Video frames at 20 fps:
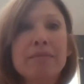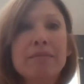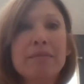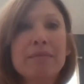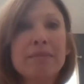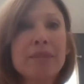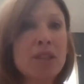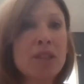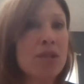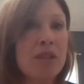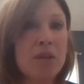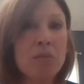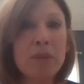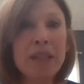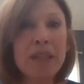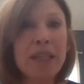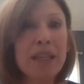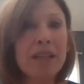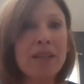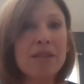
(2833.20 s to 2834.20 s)
so is
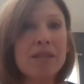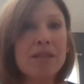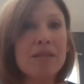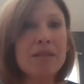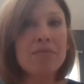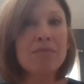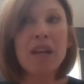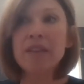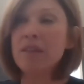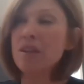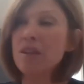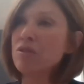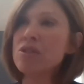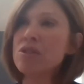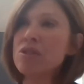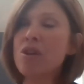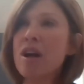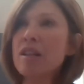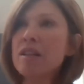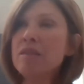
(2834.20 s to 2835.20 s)
everybody else, and they're just
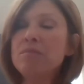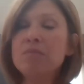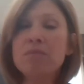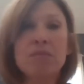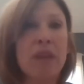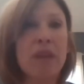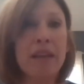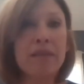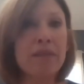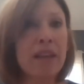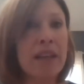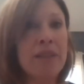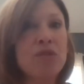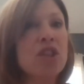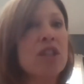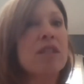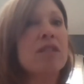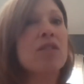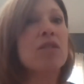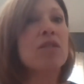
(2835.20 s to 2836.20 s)
calling that they've
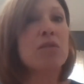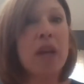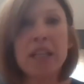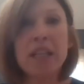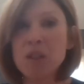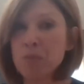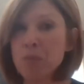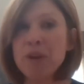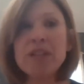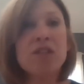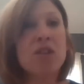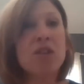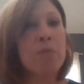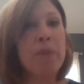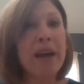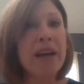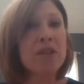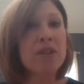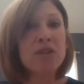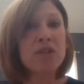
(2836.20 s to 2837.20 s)
just expressed their
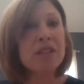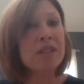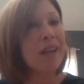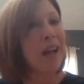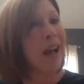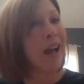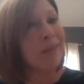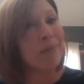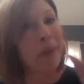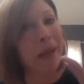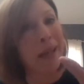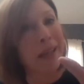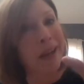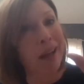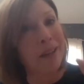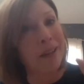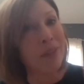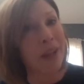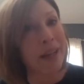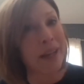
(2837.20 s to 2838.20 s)
boundaries. I may not
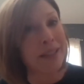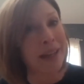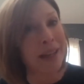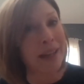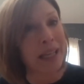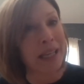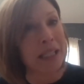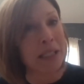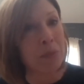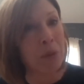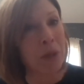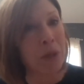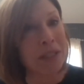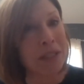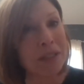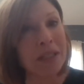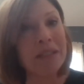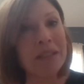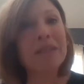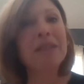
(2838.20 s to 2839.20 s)
have liked how they expressed
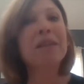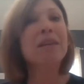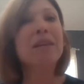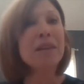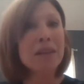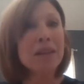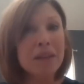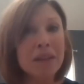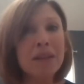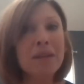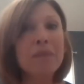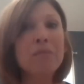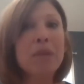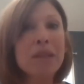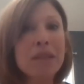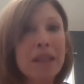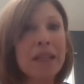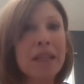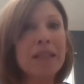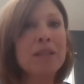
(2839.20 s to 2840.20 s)
it,
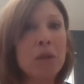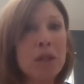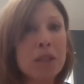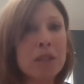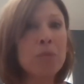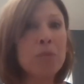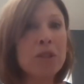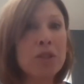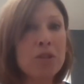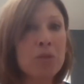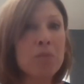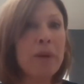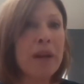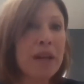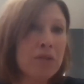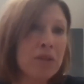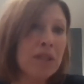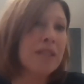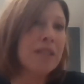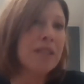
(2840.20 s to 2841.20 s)
but they expressed their
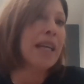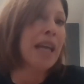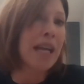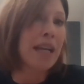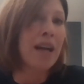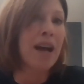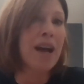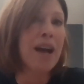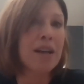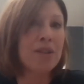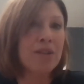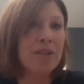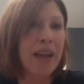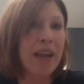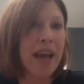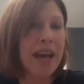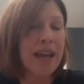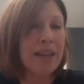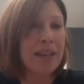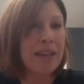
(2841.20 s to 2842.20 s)
boundaries. I got to honor
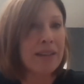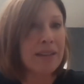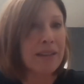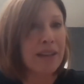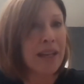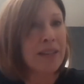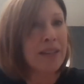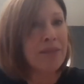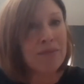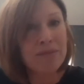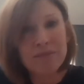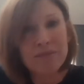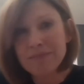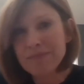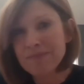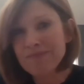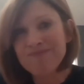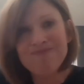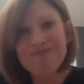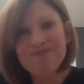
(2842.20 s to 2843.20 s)
that, and
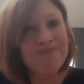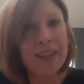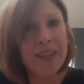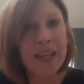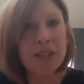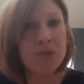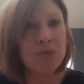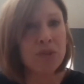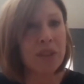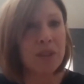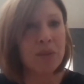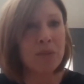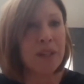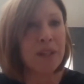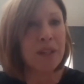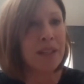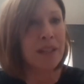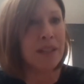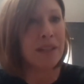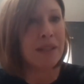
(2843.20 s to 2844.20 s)
that's really what
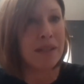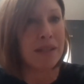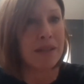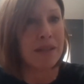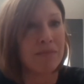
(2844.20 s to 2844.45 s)
it is.